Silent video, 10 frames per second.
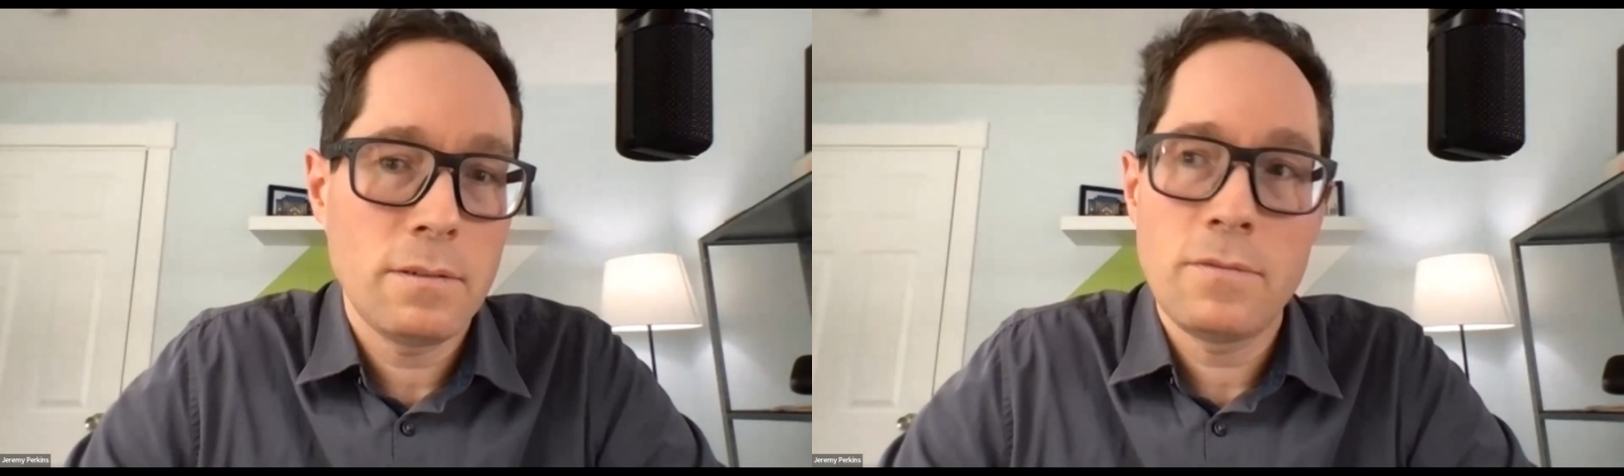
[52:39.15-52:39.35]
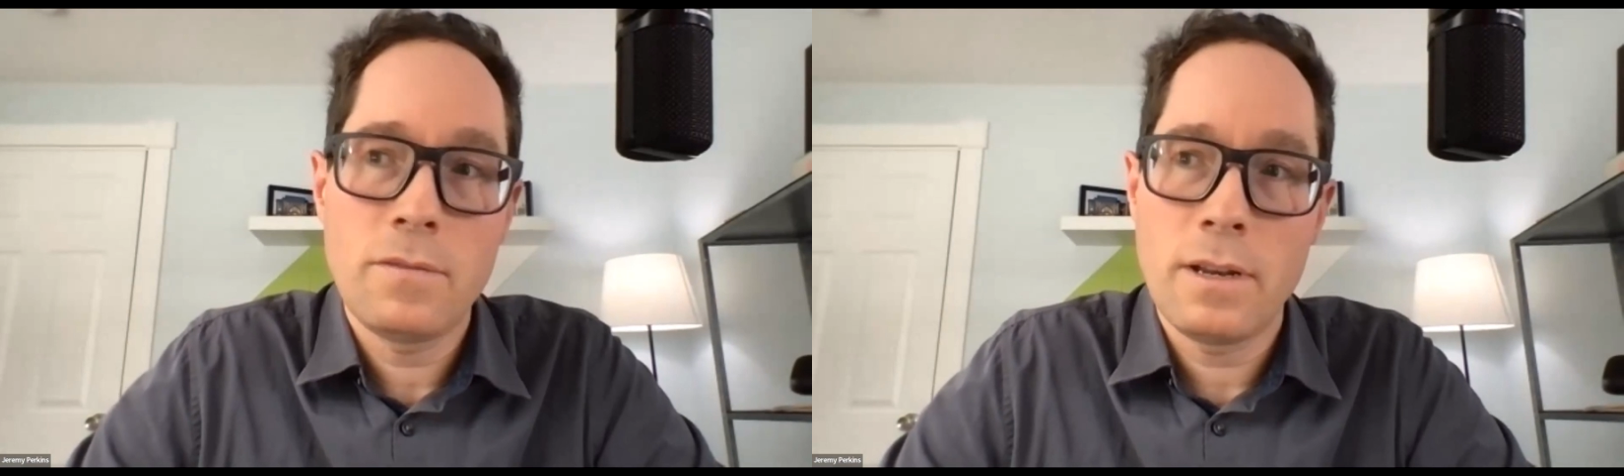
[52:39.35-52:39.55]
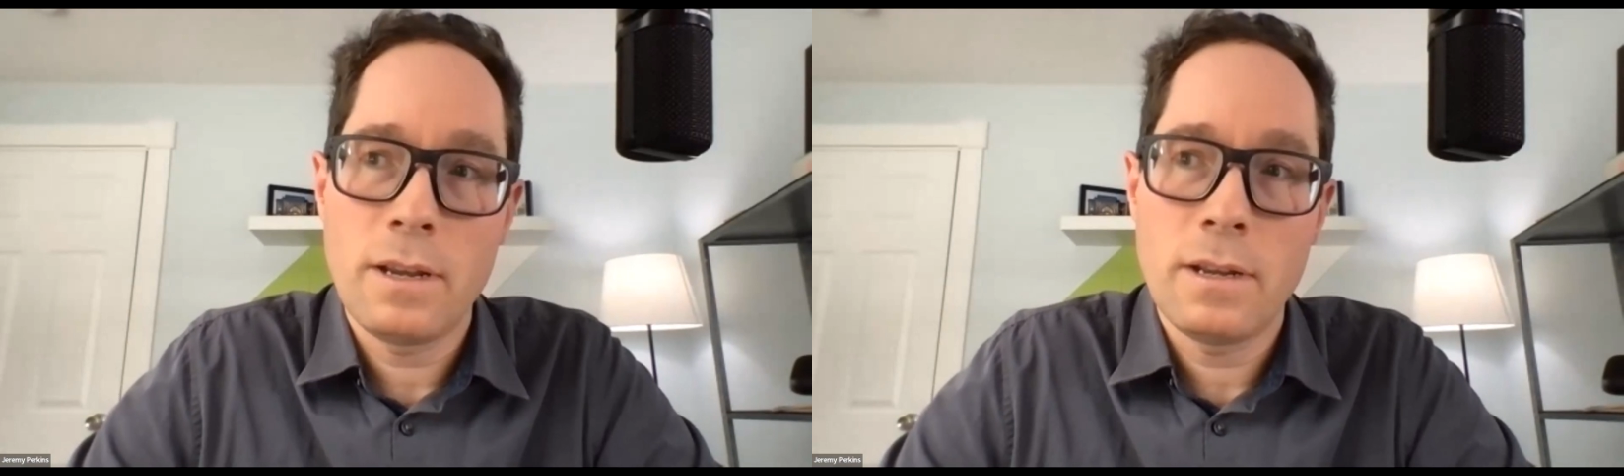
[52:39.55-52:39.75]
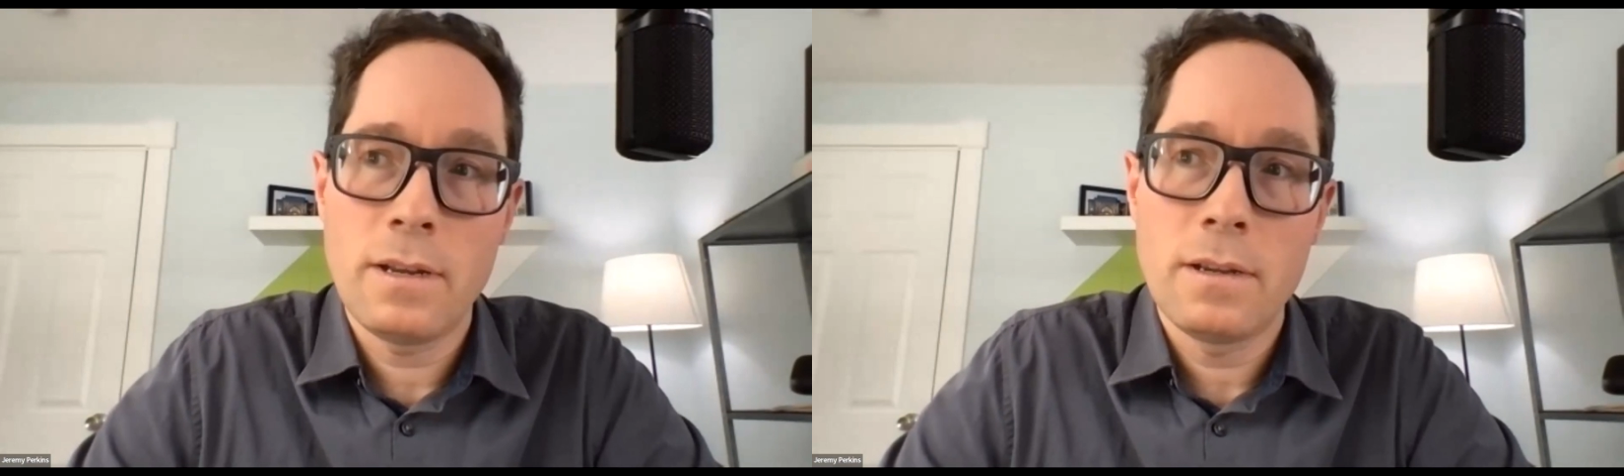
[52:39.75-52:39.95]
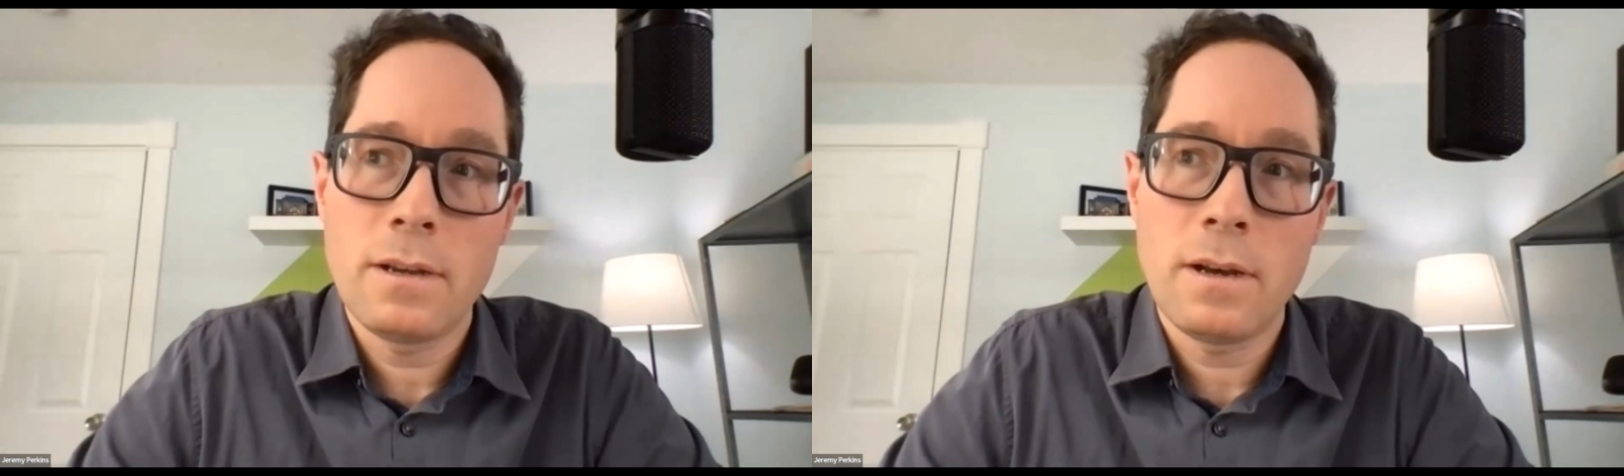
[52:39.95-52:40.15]

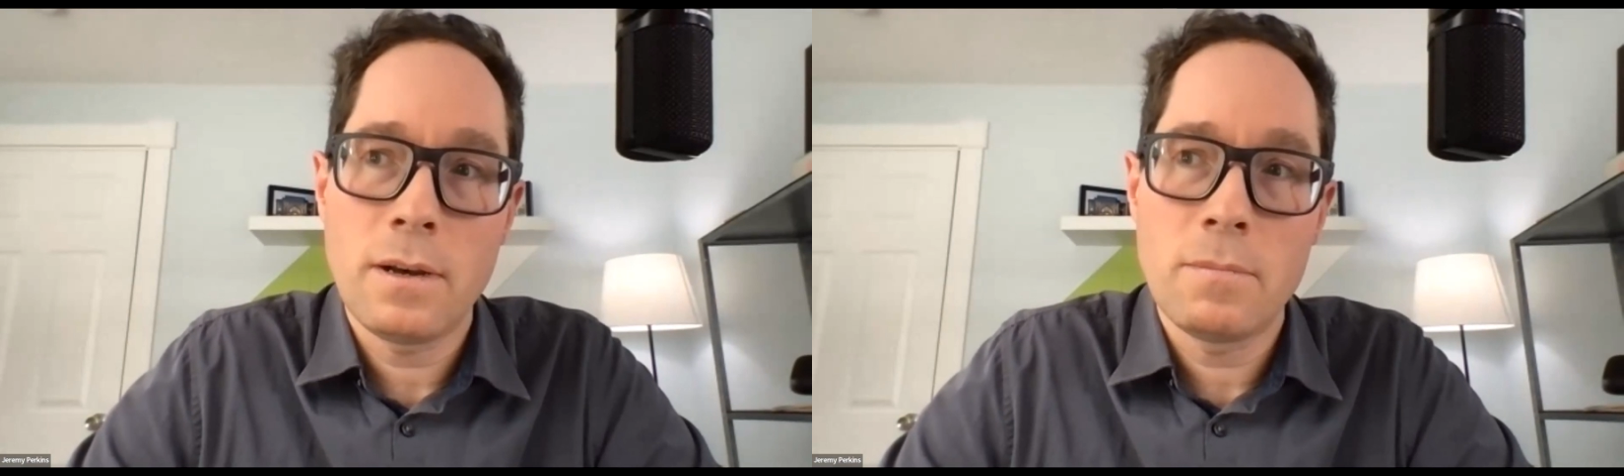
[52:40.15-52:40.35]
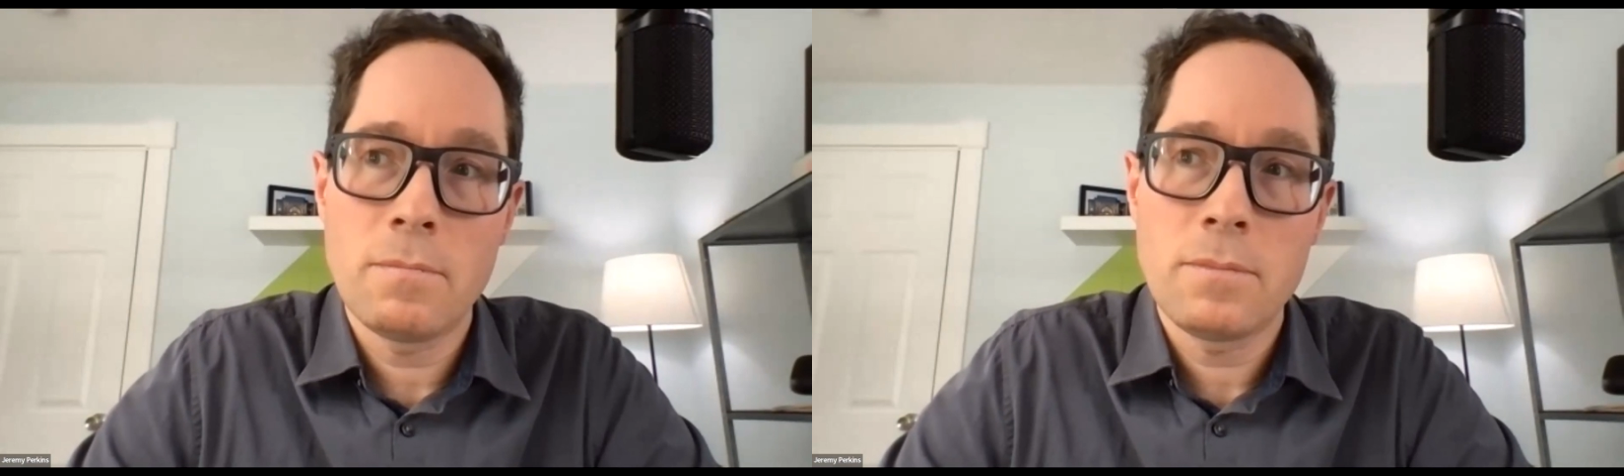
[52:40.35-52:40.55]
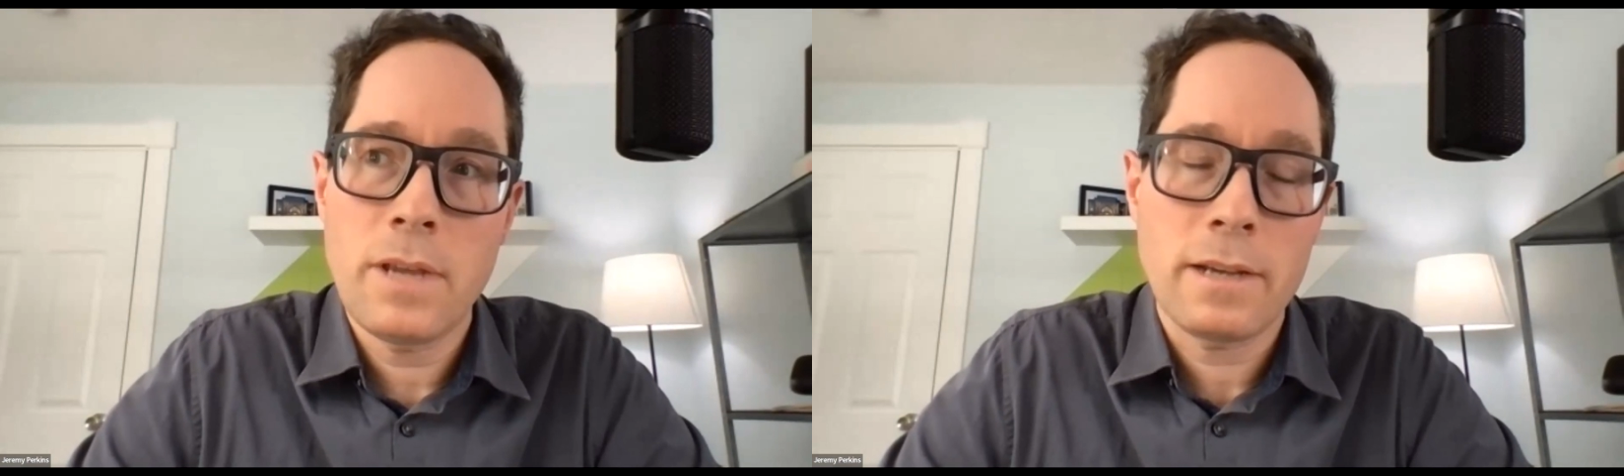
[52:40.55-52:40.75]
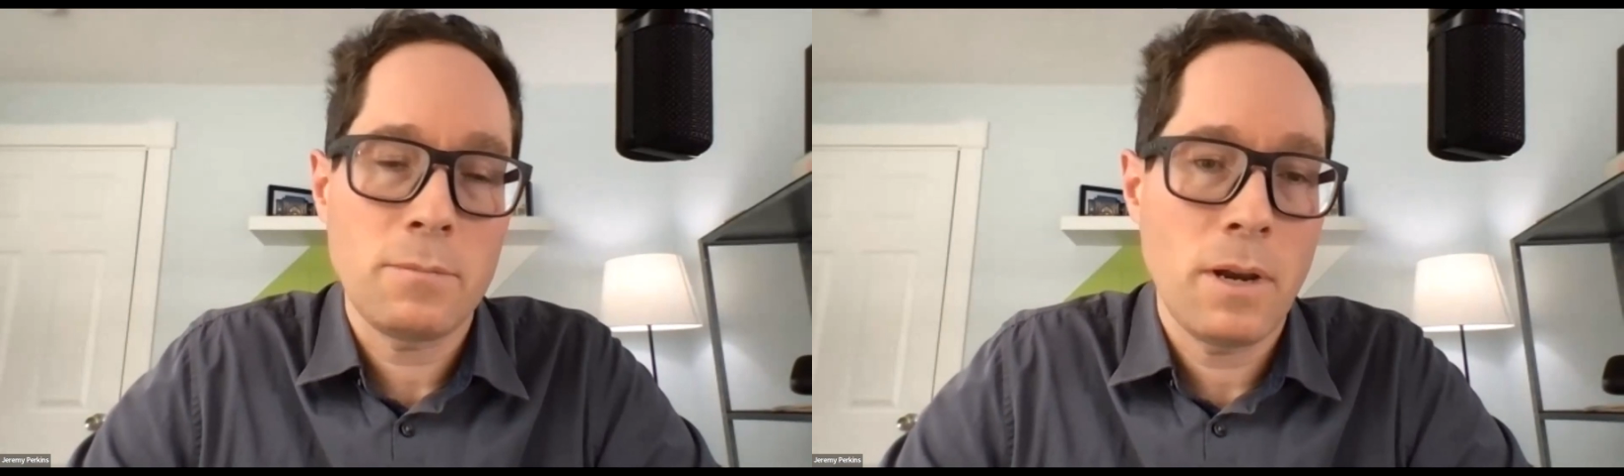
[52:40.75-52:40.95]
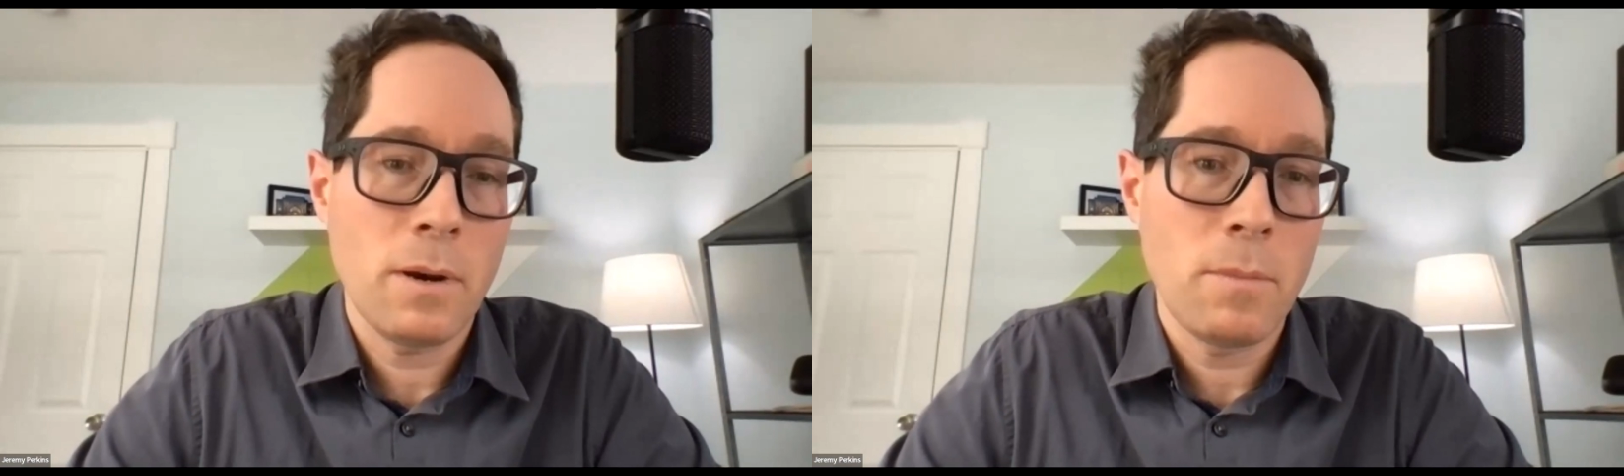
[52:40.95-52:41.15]
funded um,
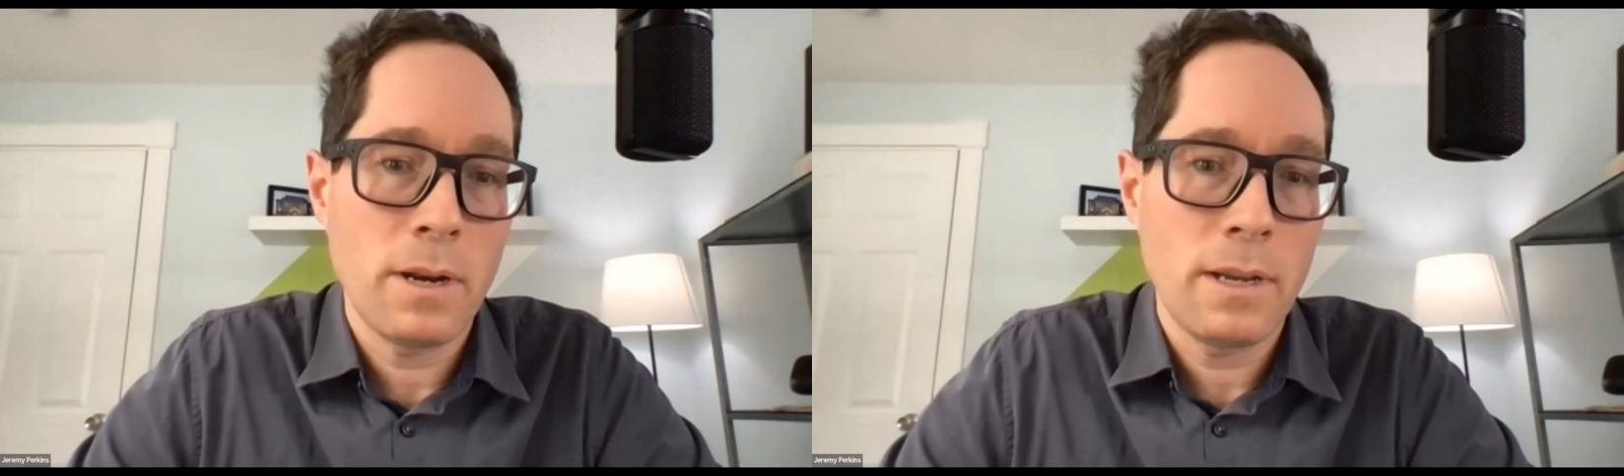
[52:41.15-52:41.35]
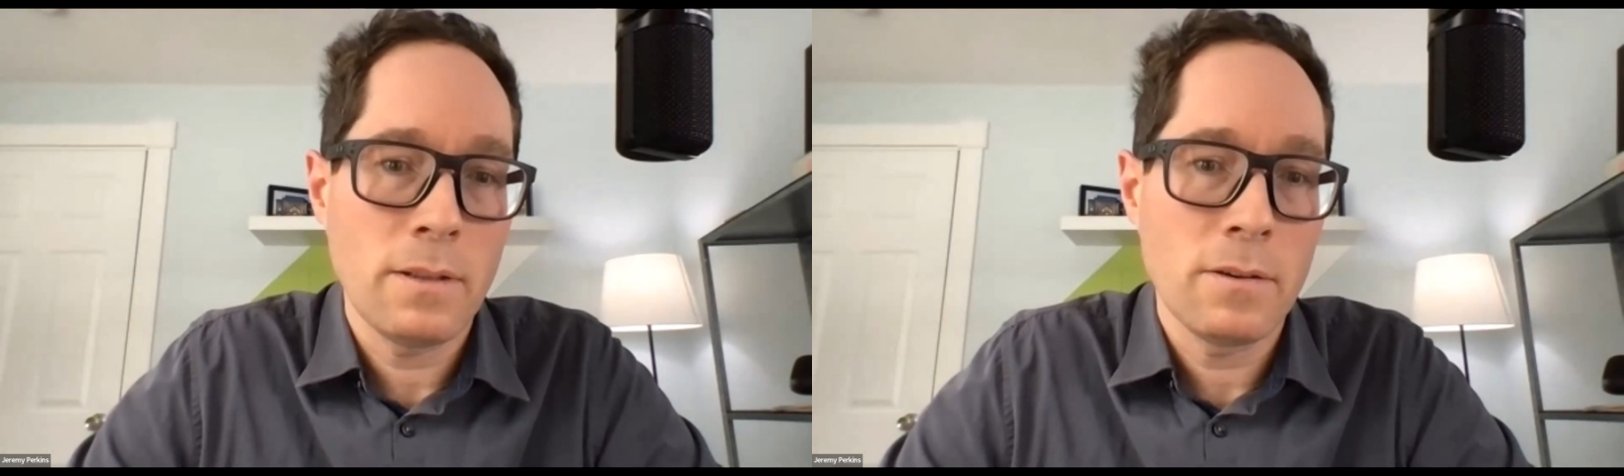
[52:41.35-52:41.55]
taxpayer money.